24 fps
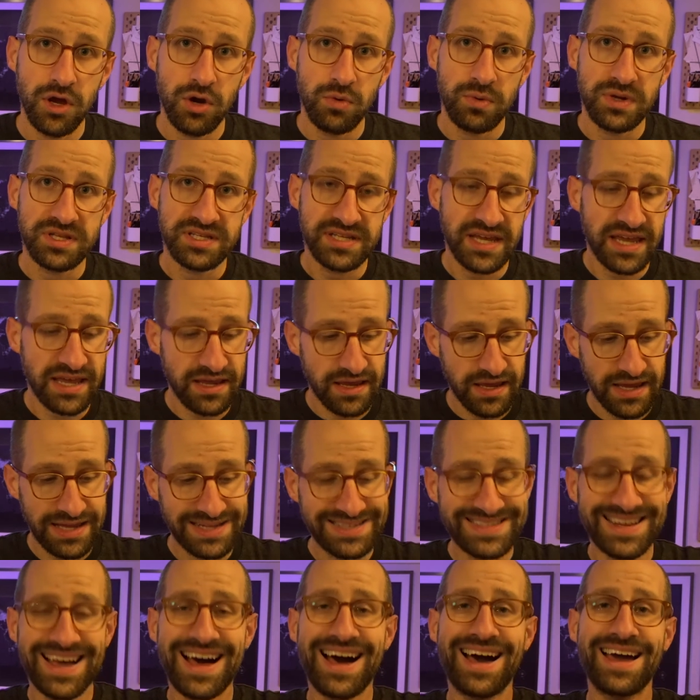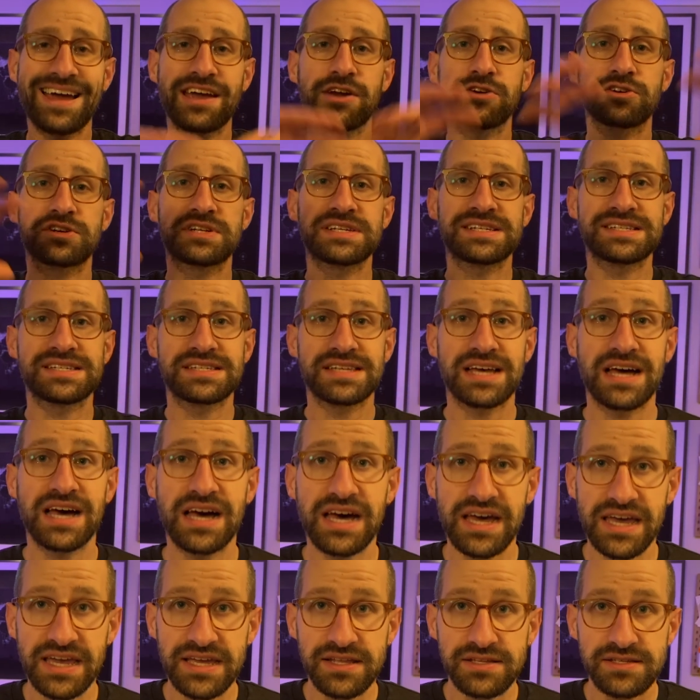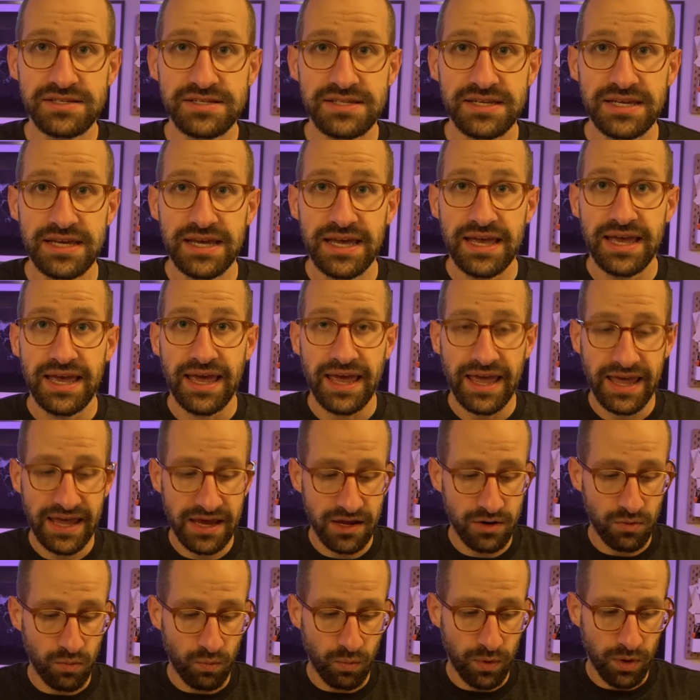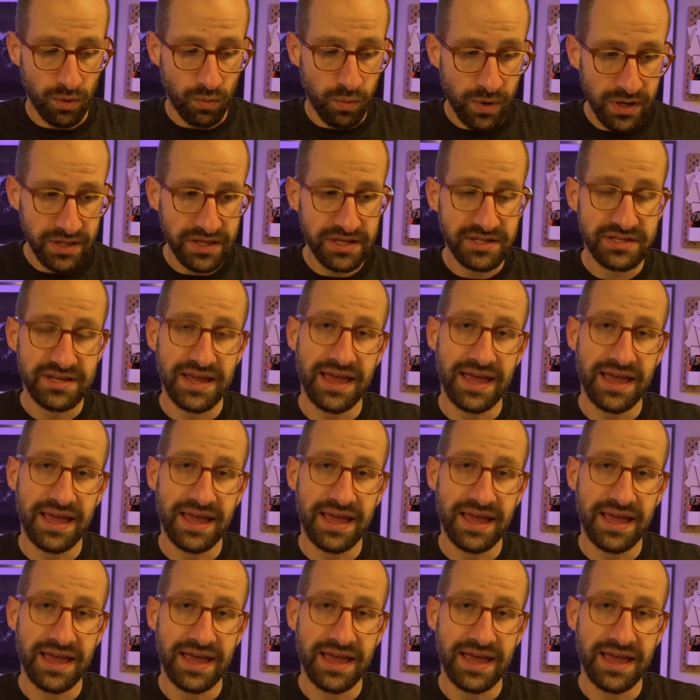we take entire designs and we're willing to